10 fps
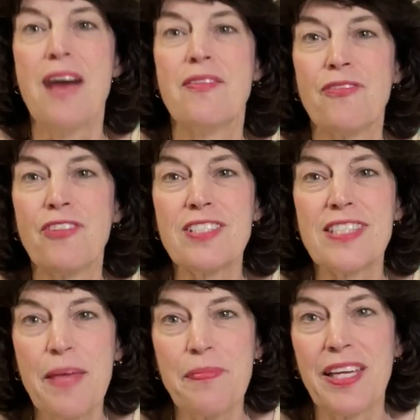But
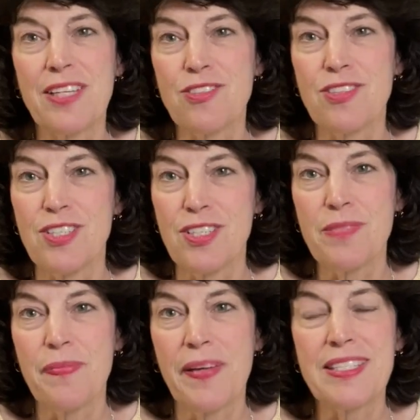first, let me
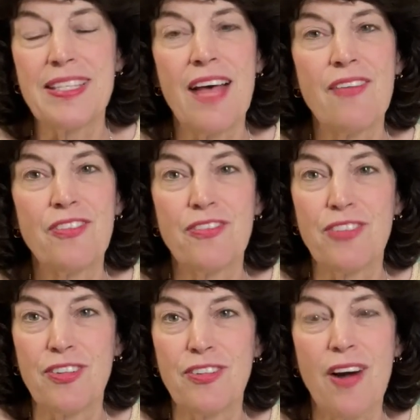introduce myself.
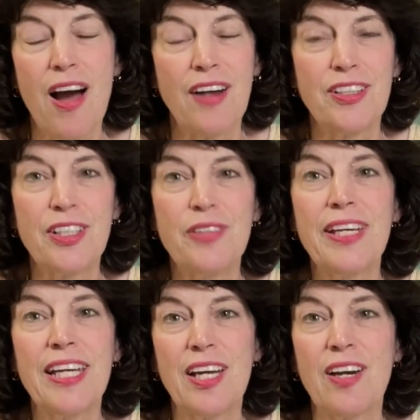If you are new
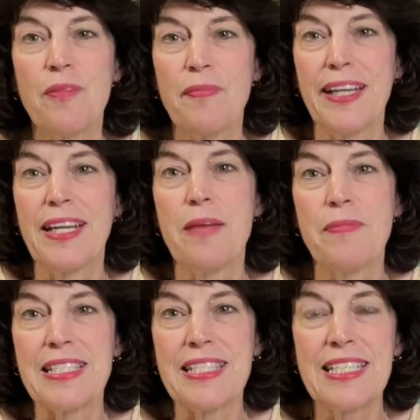here, my name
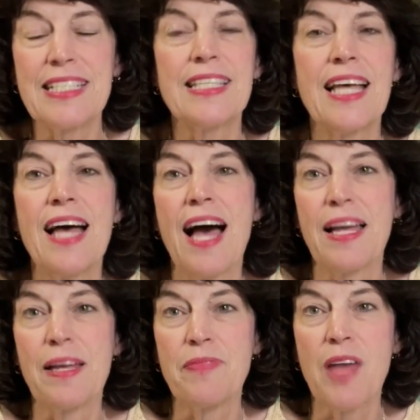is Lisa. I am the